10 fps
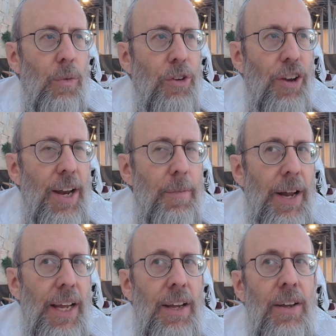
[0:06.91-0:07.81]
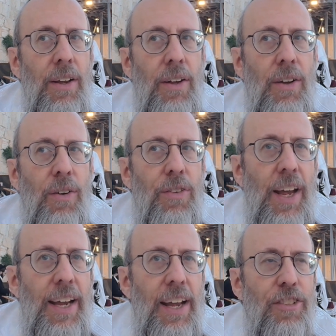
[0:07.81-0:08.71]
which anybody
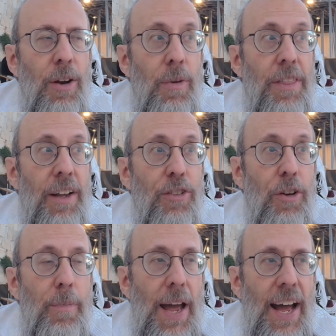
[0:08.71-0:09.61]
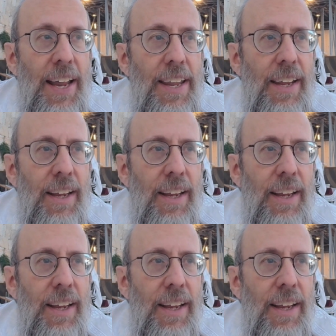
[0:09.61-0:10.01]
thanking Hashem when things look bad